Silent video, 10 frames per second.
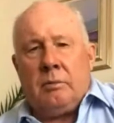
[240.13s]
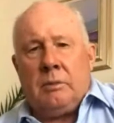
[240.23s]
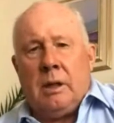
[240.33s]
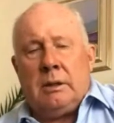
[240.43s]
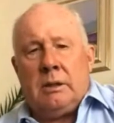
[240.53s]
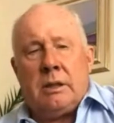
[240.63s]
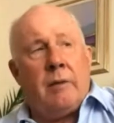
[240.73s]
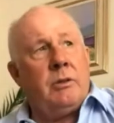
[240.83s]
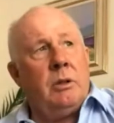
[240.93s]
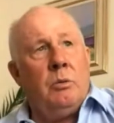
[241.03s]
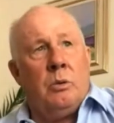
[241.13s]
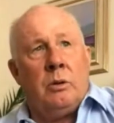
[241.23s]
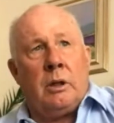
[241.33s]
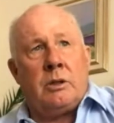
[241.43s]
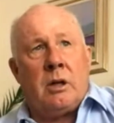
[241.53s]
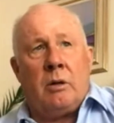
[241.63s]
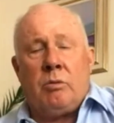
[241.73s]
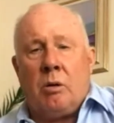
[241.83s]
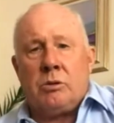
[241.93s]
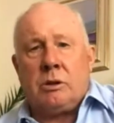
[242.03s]
for them 1971. I signed
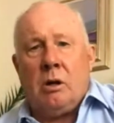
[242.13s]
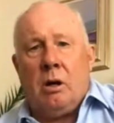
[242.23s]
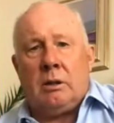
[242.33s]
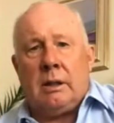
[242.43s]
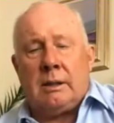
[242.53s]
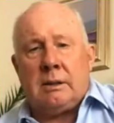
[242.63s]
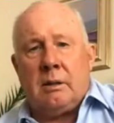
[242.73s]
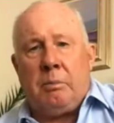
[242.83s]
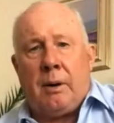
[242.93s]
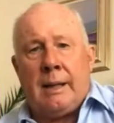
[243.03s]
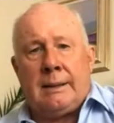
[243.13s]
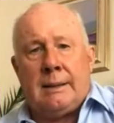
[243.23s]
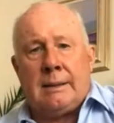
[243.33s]
what was called as an apprentice.